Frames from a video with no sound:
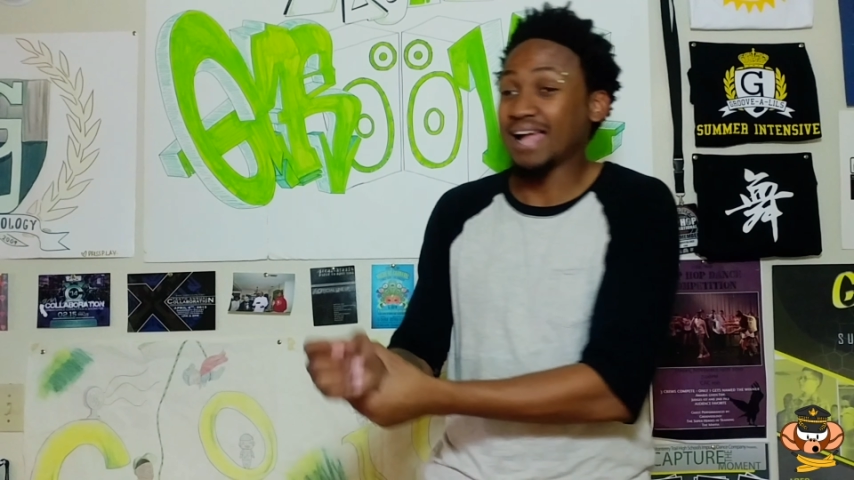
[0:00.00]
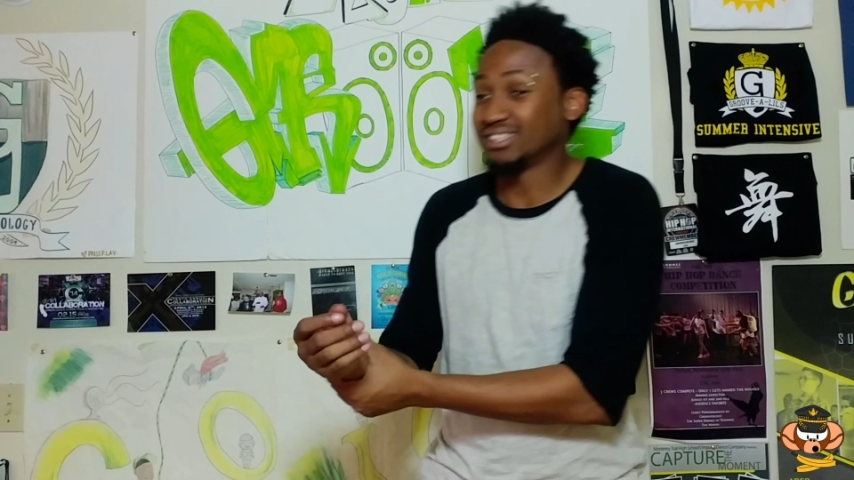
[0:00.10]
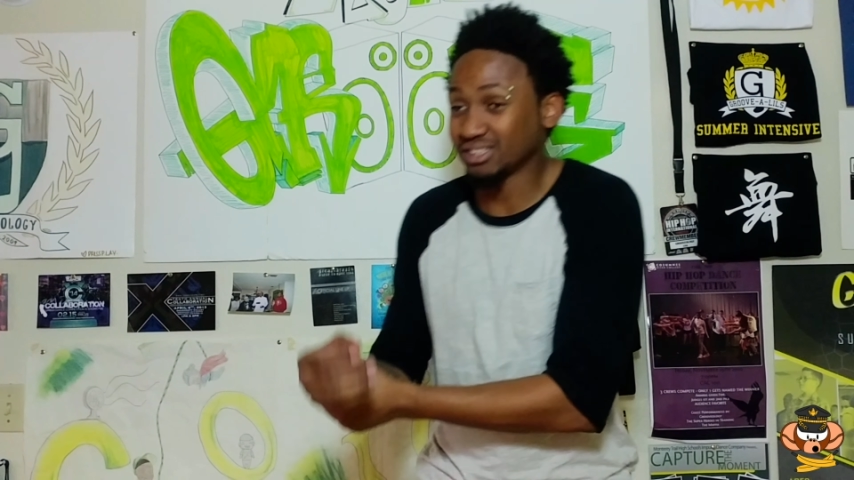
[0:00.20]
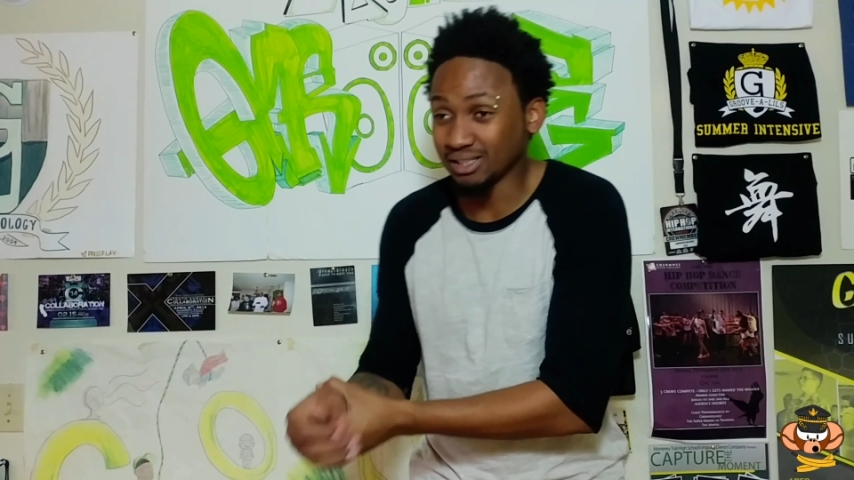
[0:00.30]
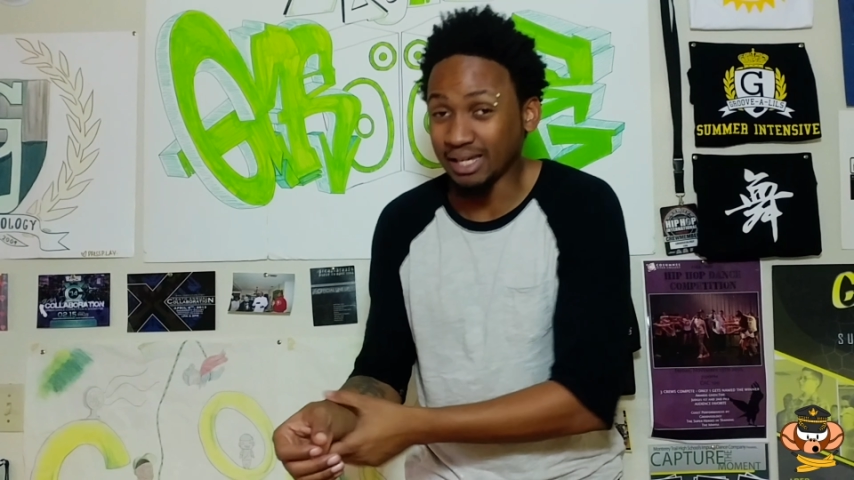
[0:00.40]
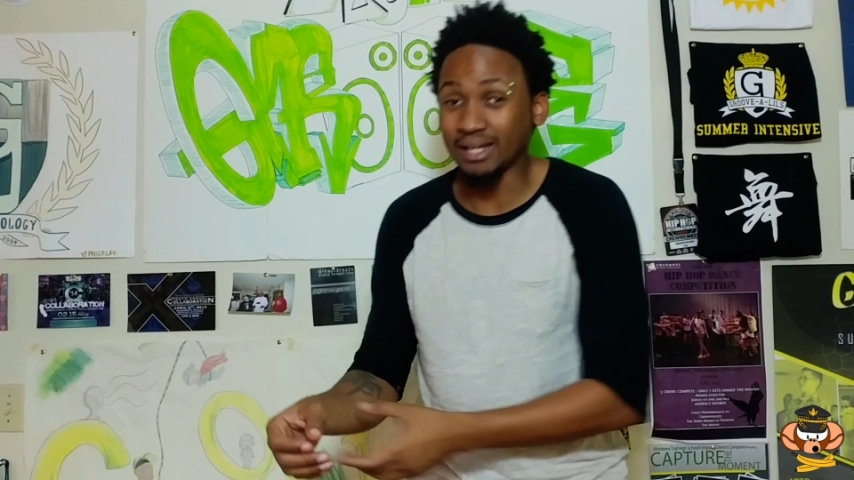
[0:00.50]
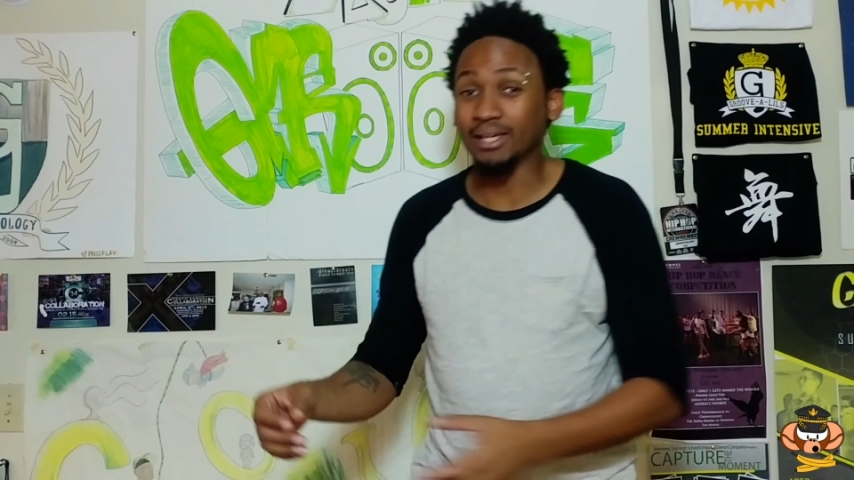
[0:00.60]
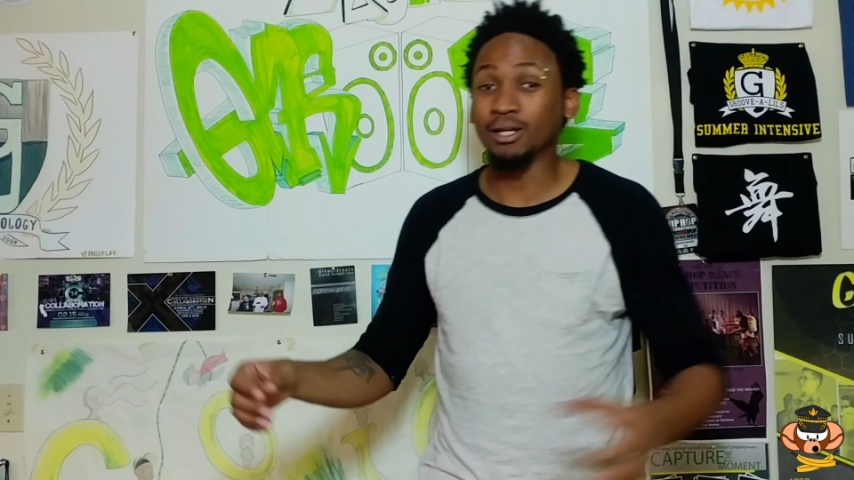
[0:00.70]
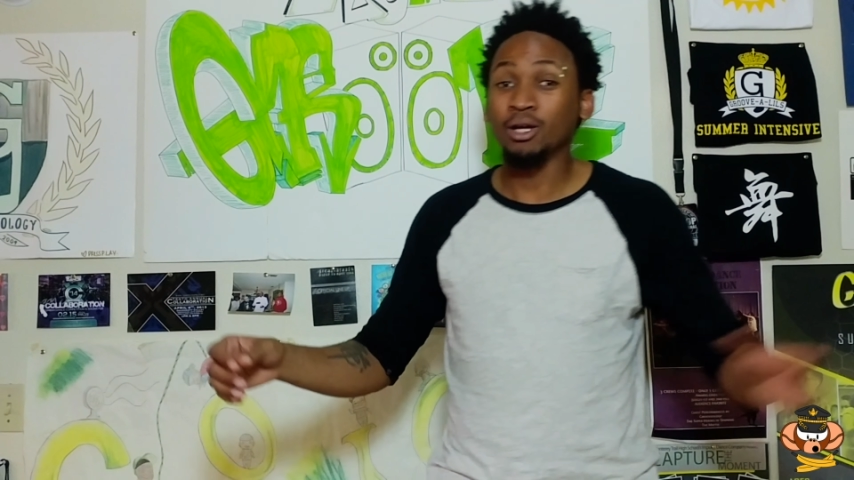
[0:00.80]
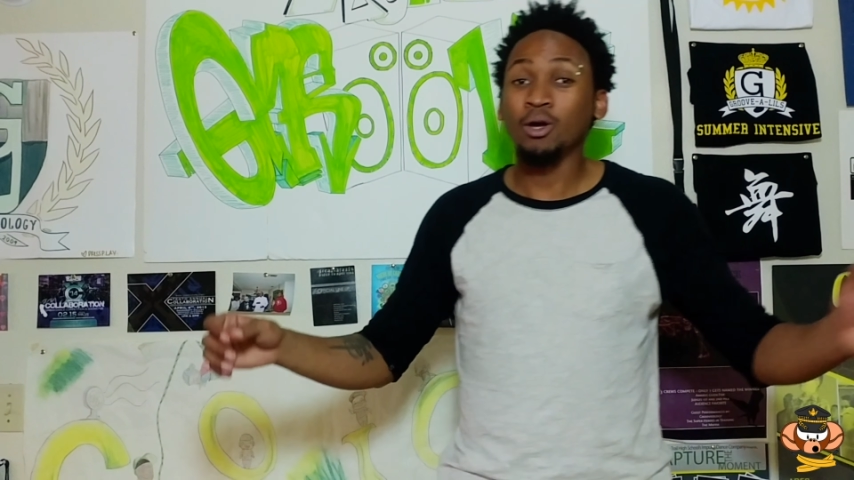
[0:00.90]

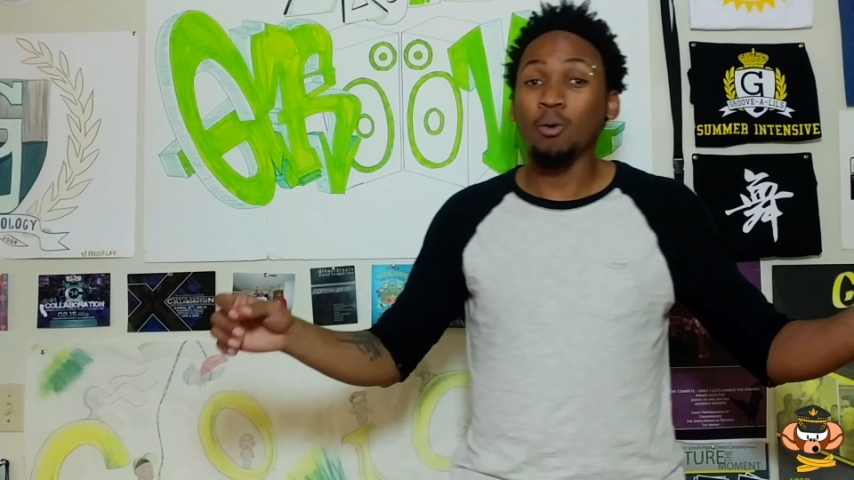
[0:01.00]
isolating